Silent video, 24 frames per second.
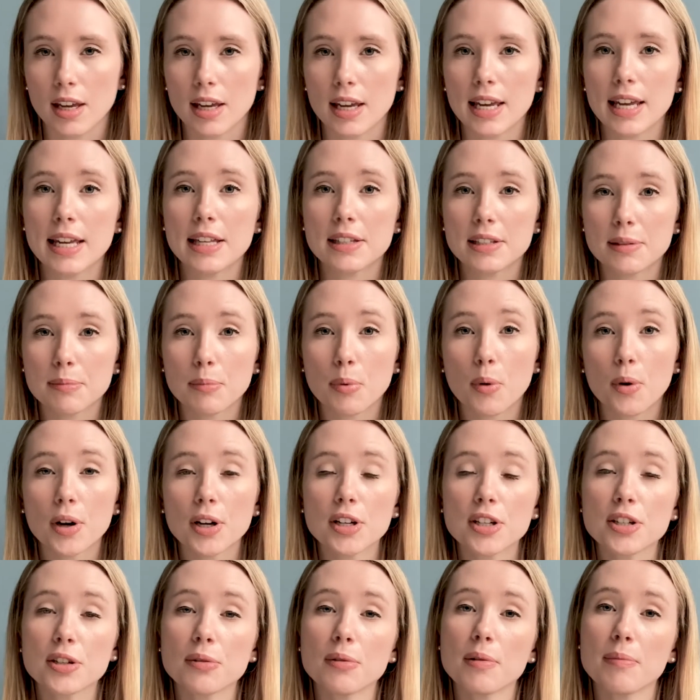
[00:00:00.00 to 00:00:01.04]
It's important
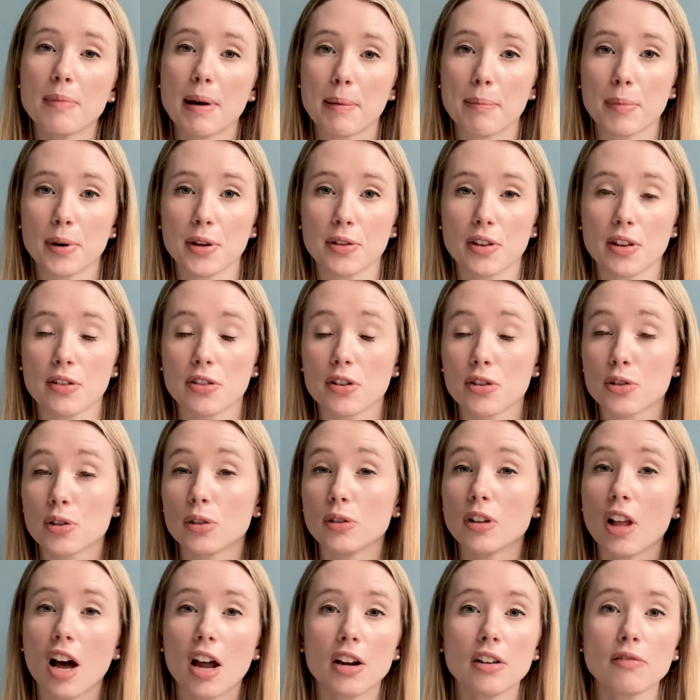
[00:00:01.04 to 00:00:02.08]
to remember that there's a
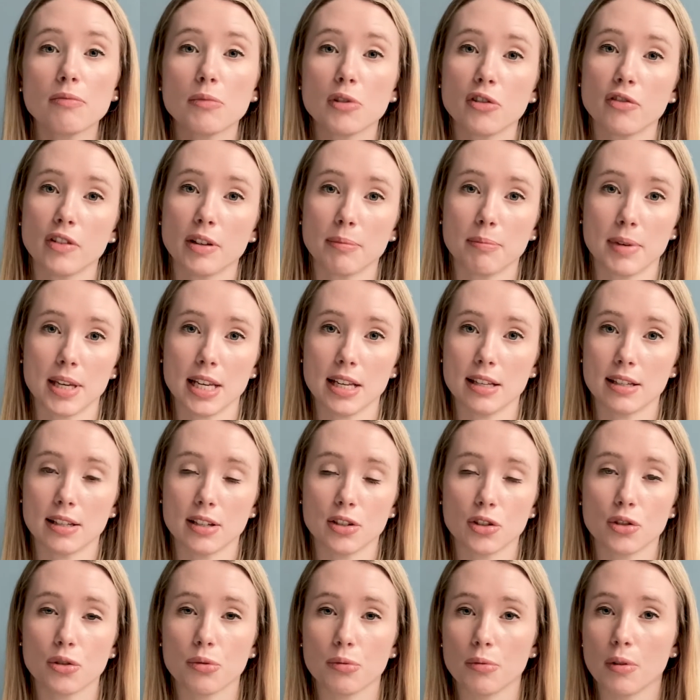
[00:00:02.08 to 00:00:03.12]
lot of moving pieces
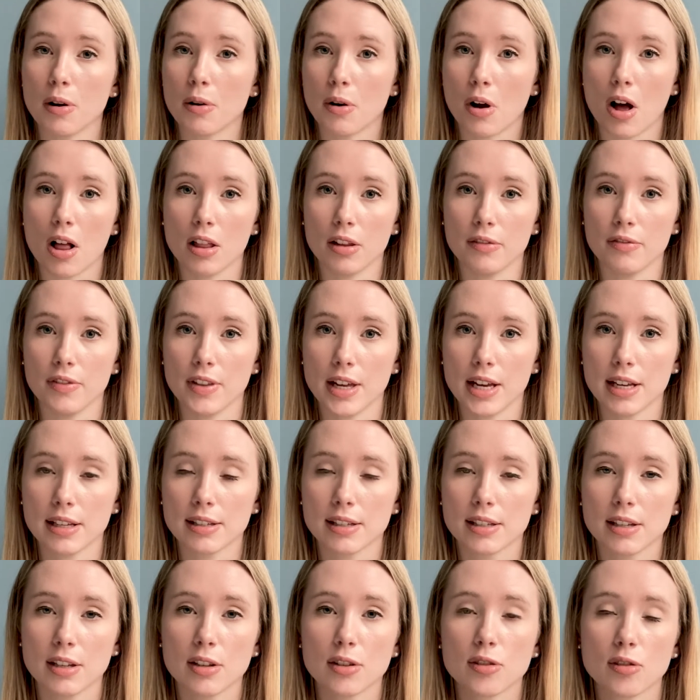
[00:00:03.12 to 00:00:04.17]
throughout all of
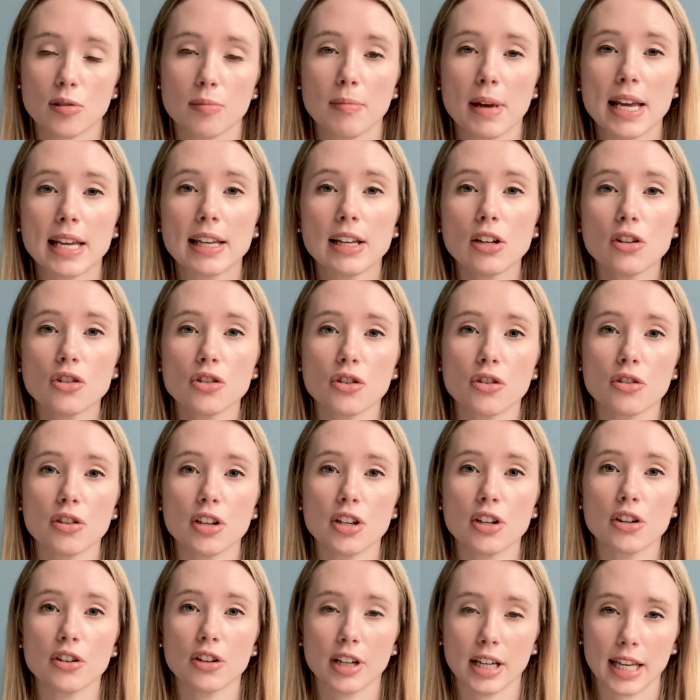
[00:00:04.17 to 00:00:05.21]
this, so making sure that
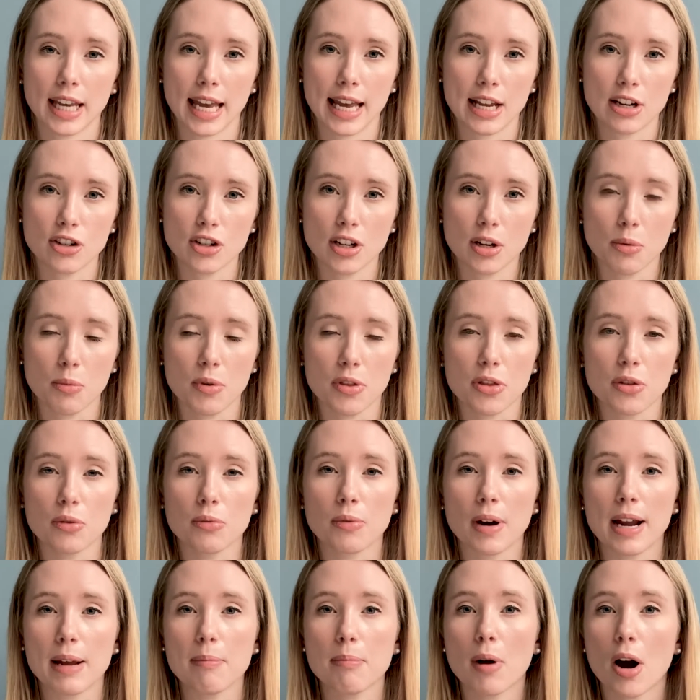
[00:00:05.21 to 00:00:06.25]
you're engaging with the
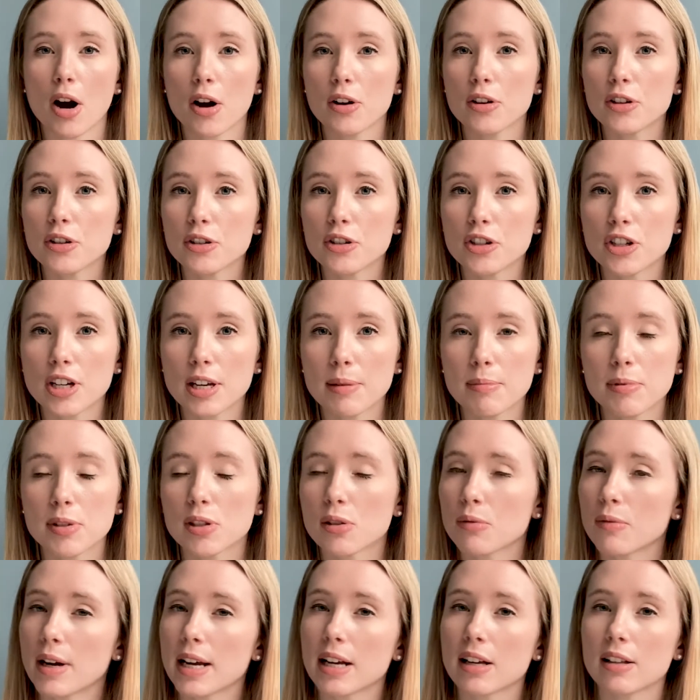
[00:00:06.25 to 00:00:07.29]
right partnerships, the
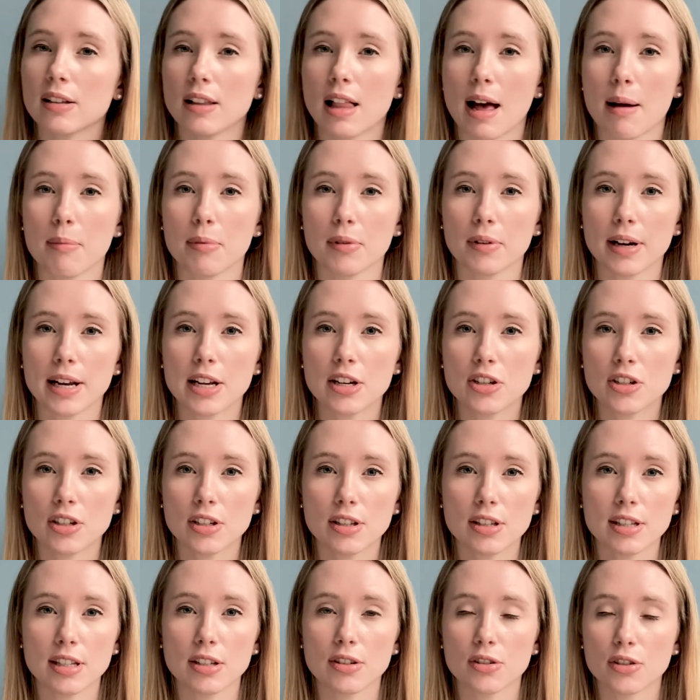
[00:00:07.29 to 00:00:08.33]
right
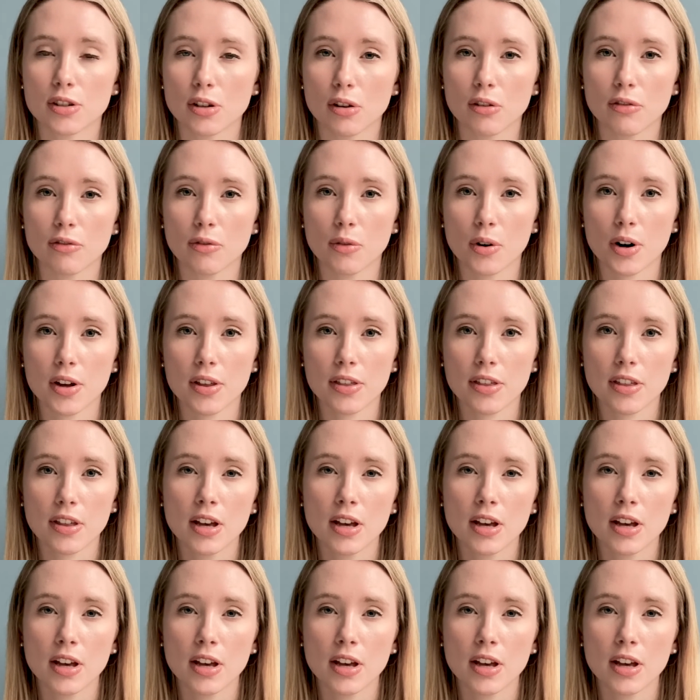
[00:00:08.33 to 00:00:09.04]
collaborations, and so forth